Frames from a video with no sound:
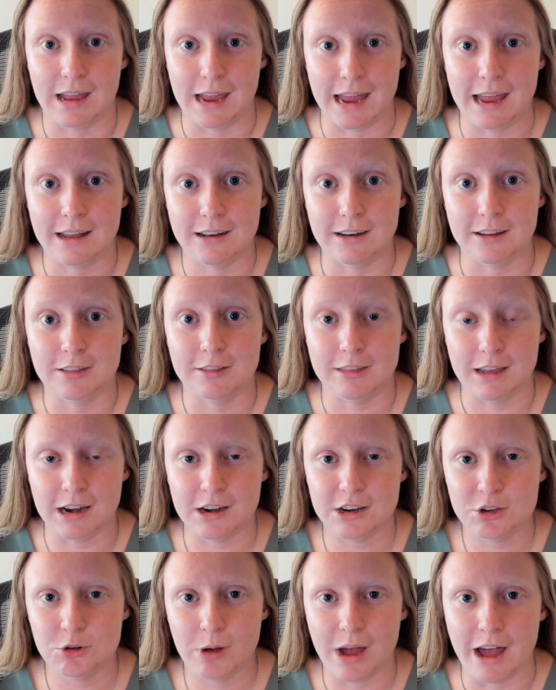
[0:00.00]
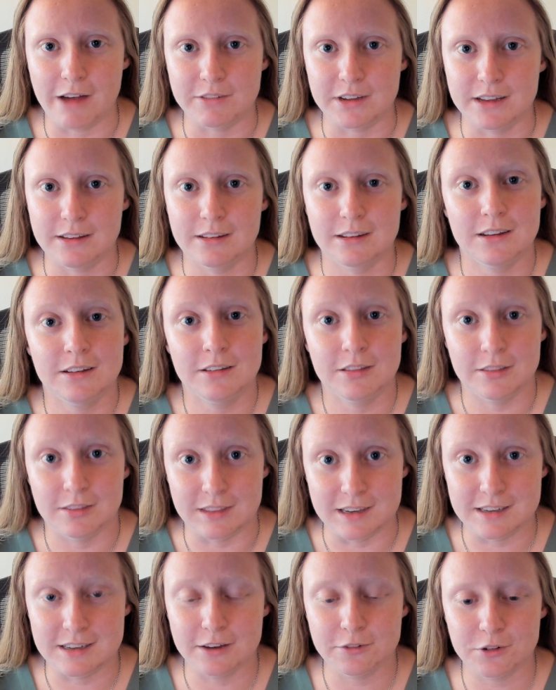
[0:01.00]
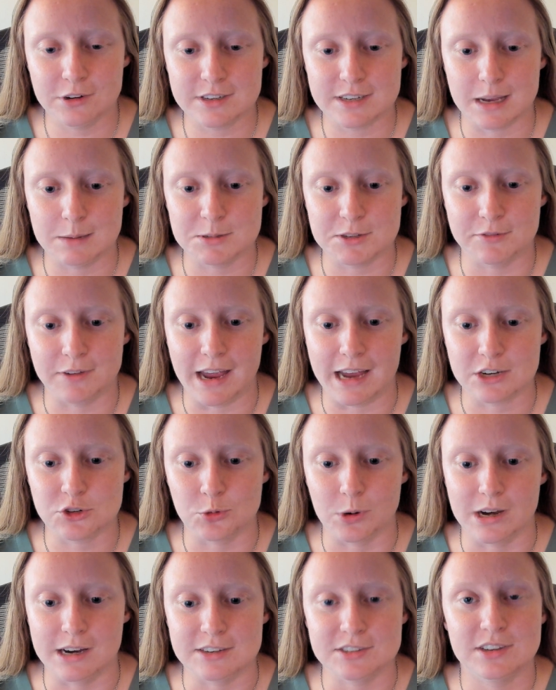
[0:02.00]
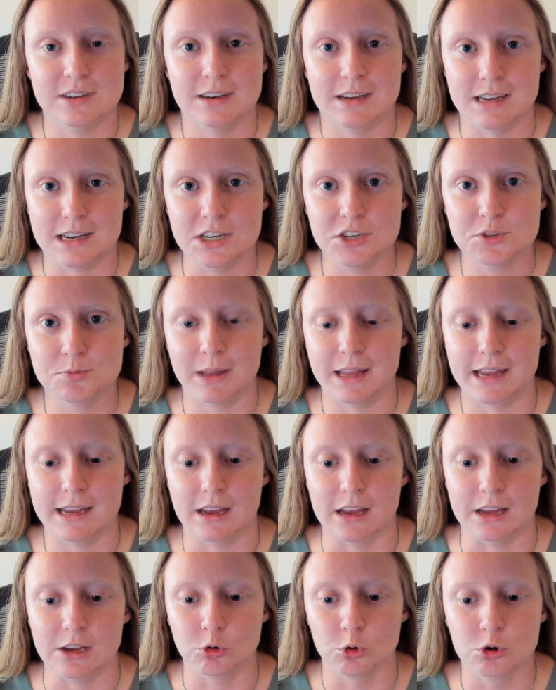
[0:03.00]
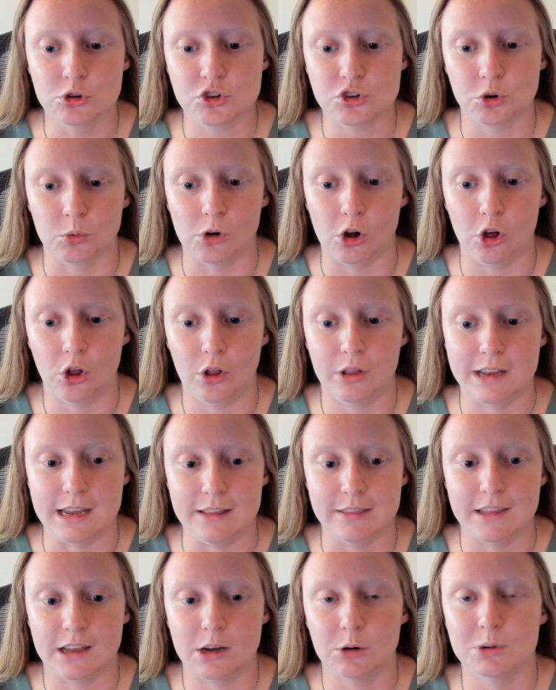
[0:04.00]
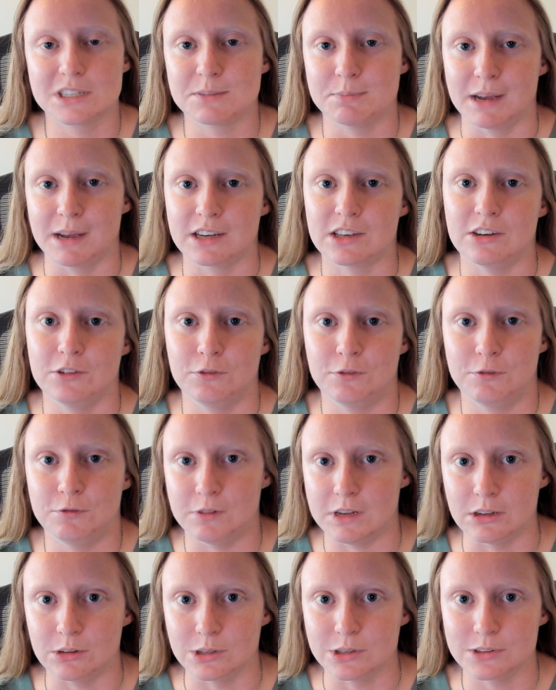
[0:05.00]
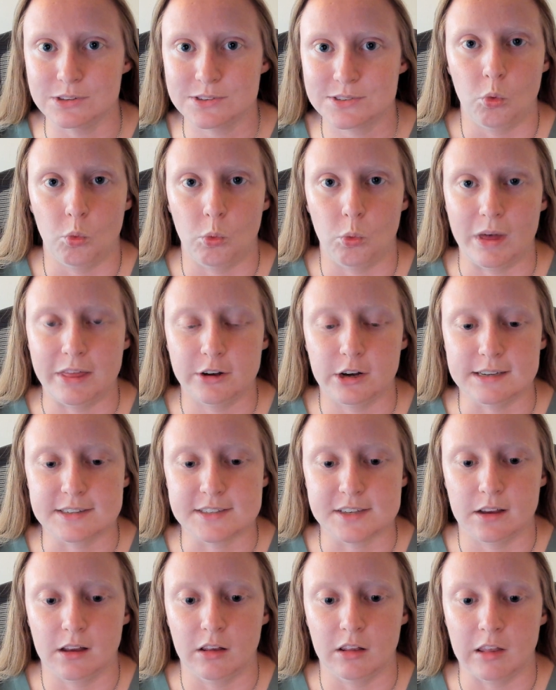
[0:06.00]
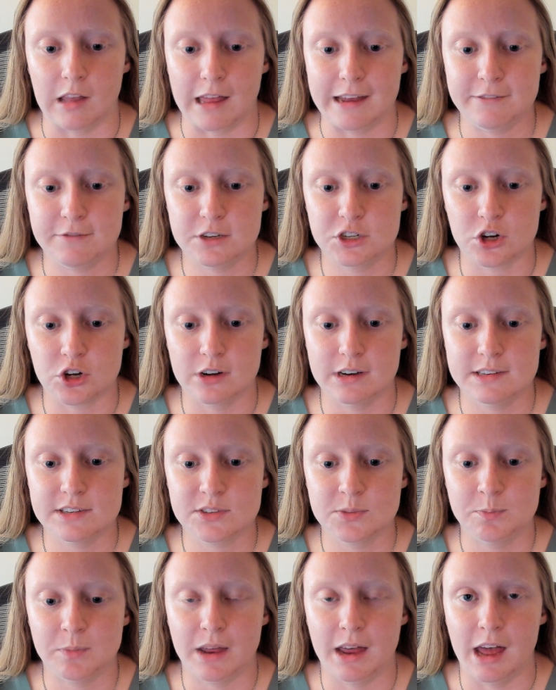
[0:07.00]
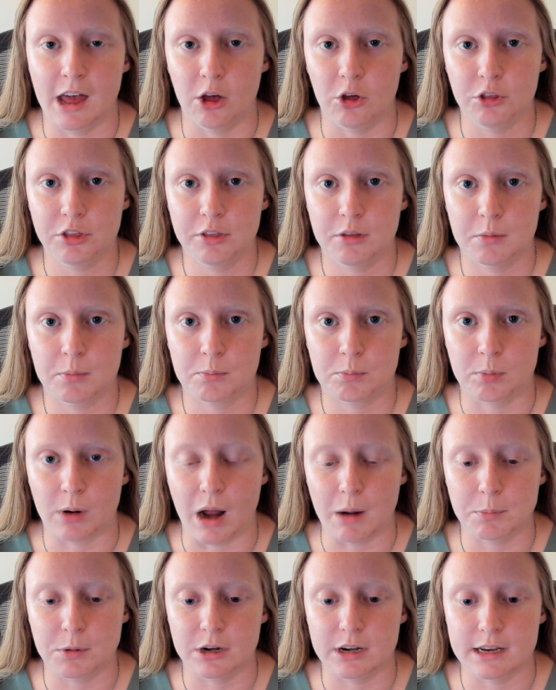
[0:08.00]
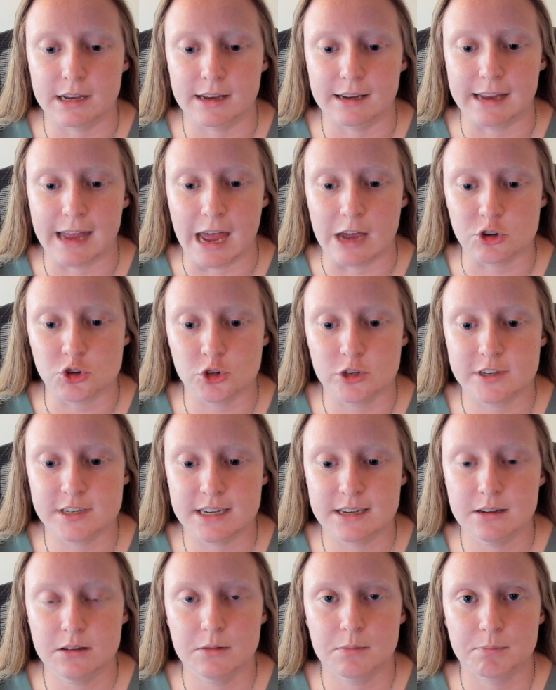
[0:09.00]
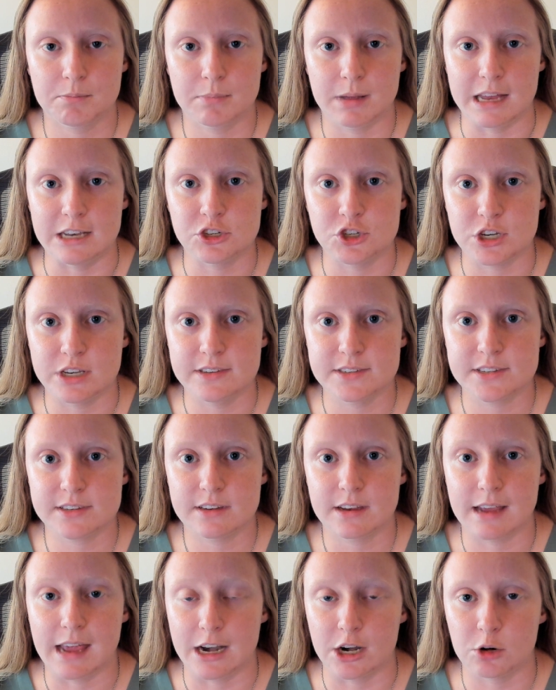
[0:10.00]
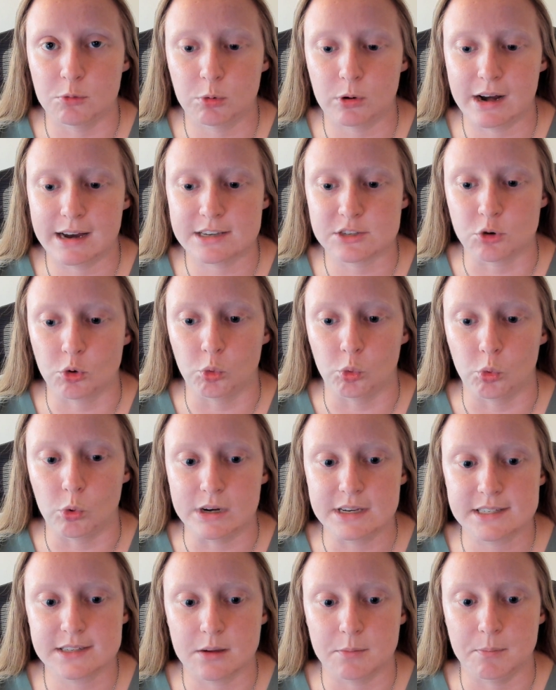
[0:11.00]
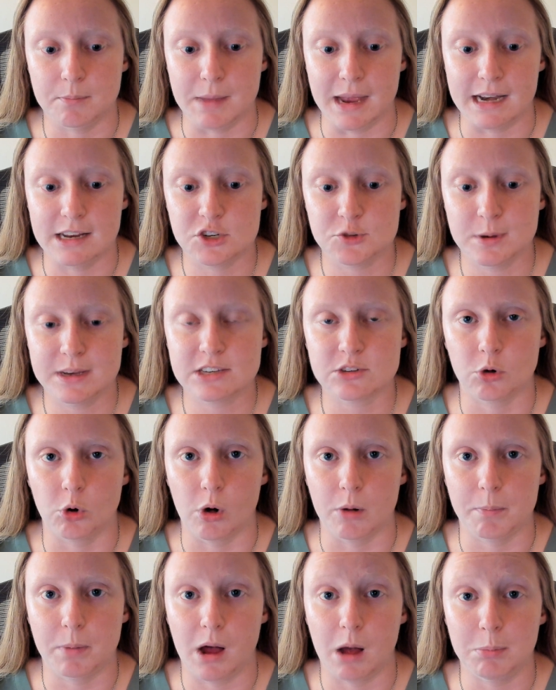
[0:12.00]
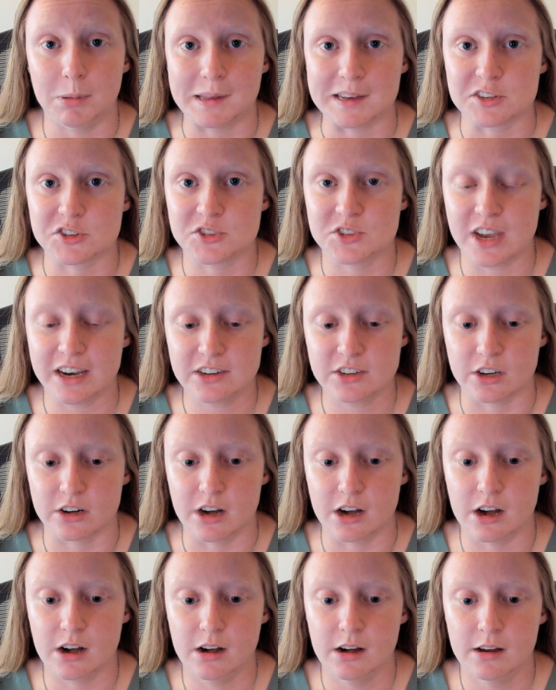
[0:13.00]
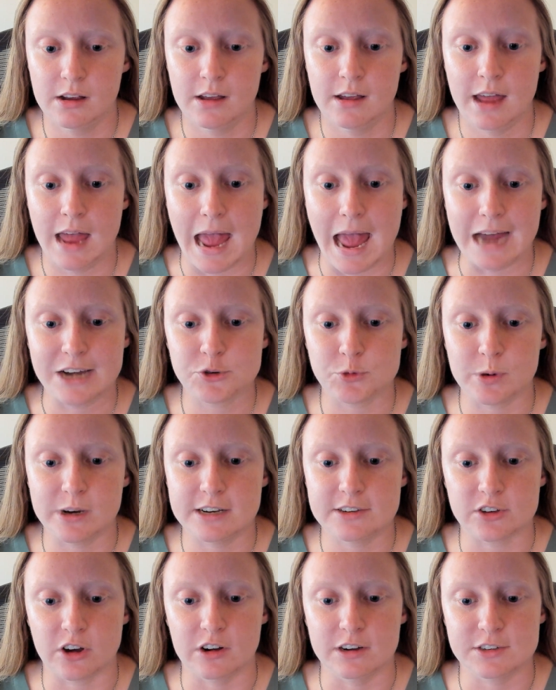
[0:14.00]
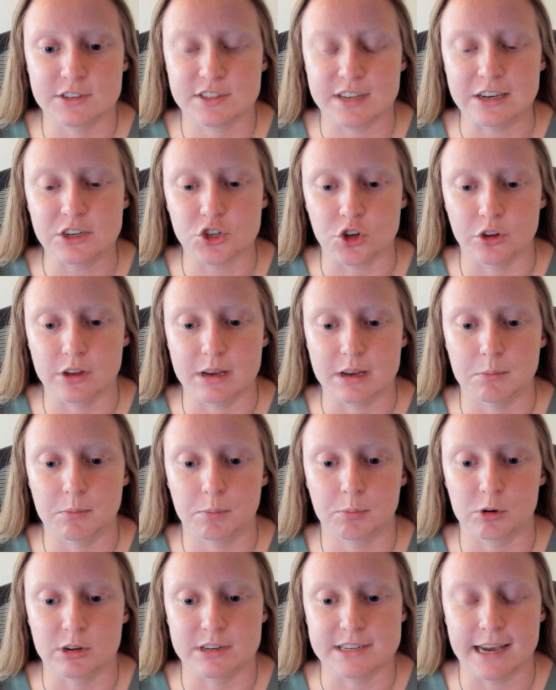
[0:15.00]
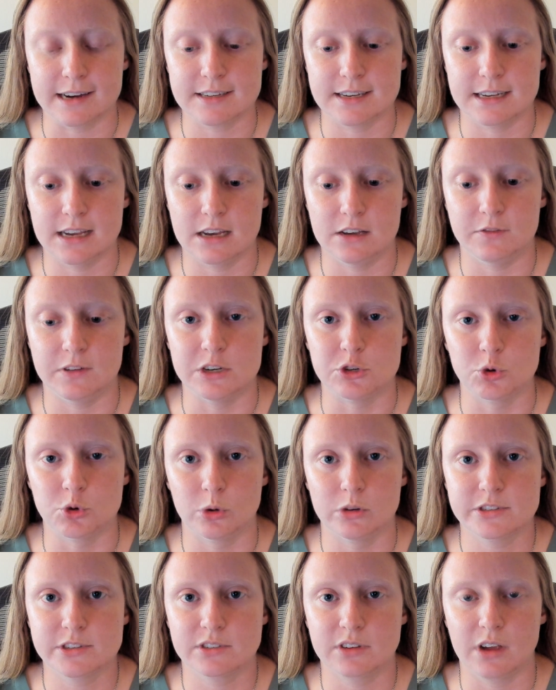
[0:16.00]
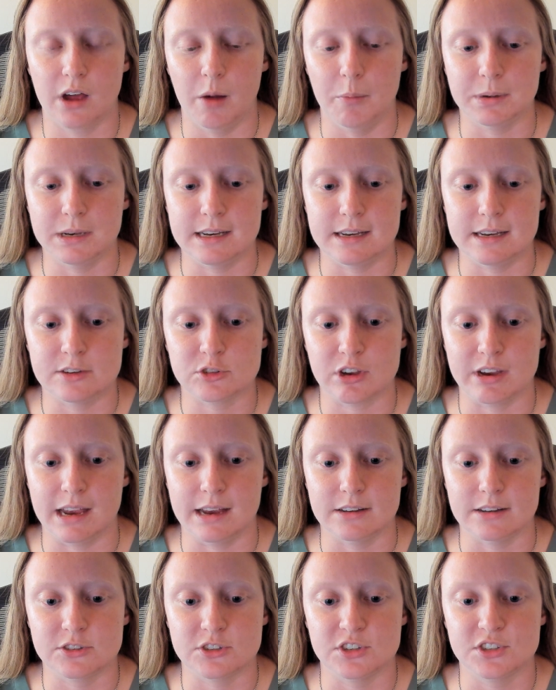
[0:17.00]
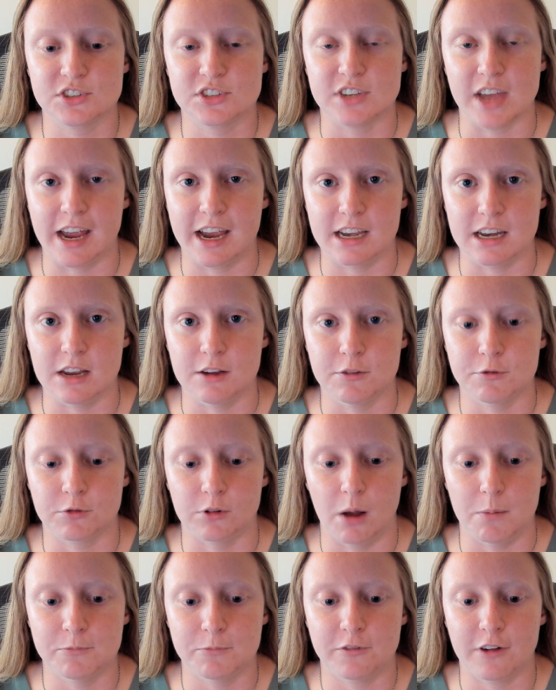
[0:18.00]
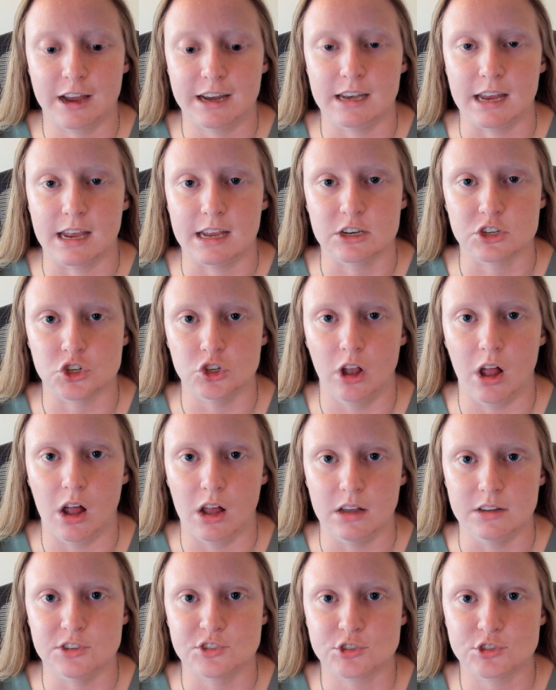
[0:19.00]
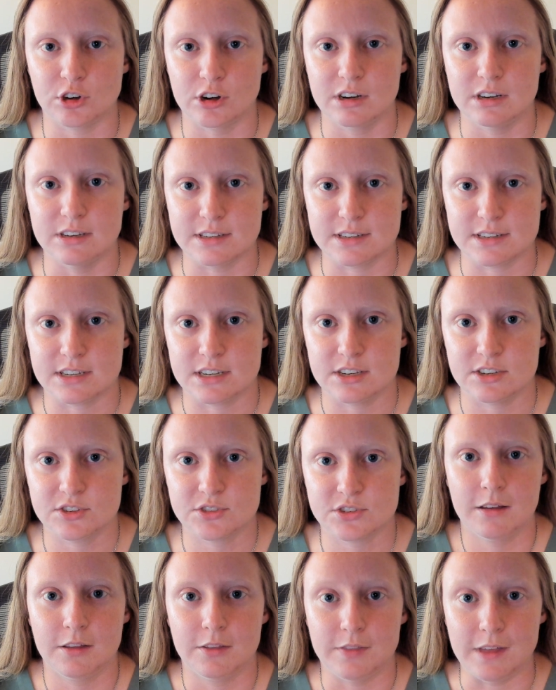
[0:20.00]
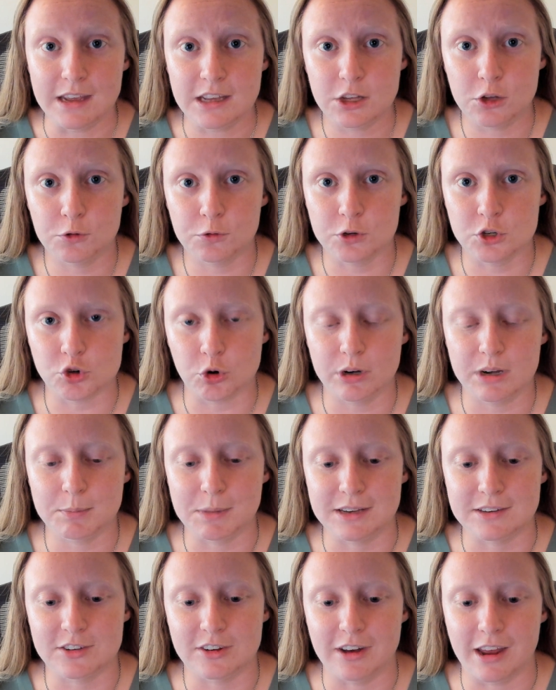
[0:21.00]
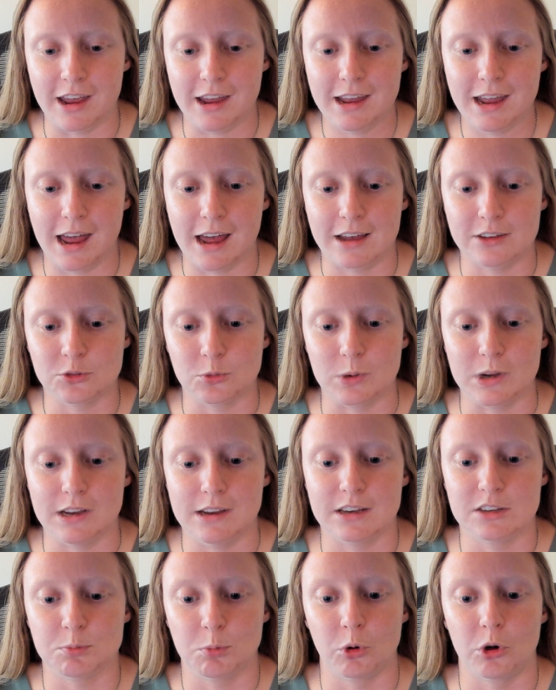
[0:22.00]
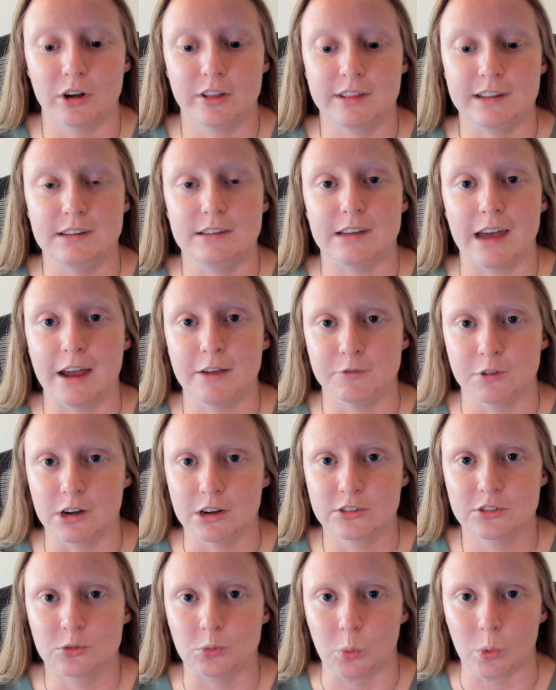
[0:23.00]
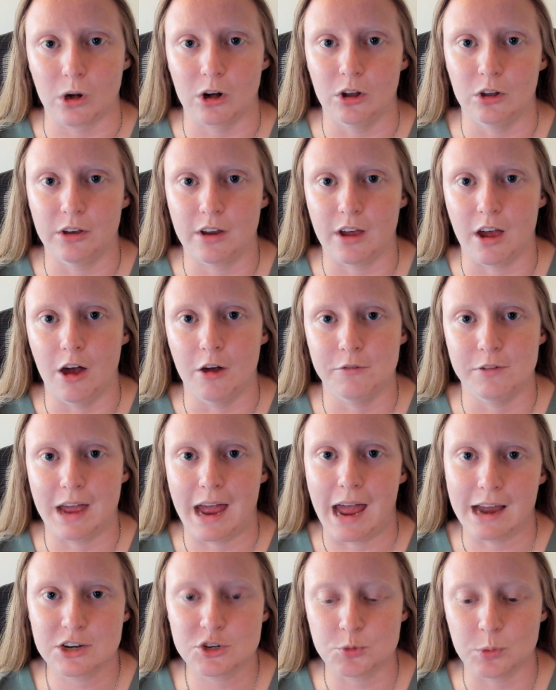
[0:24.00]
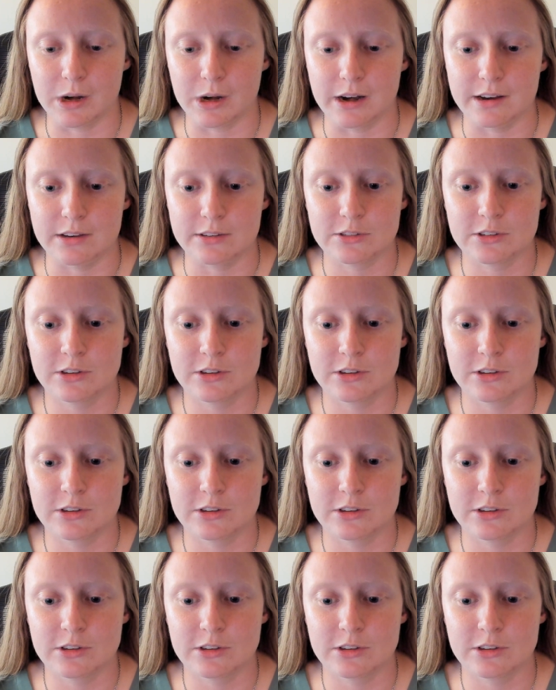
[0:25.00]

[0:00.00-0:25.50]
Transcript: And there you have it, the different types of actuaries, each playing a crucial role in their respective fields. Whether it's life insurance, health, property and casualty, pensions, enterprise risk management, or public sector, actuaries are essential in protecting individuals, companies, and society from financial uncertainties. Thank you for joining me today as we explored the diverse world of actuaries.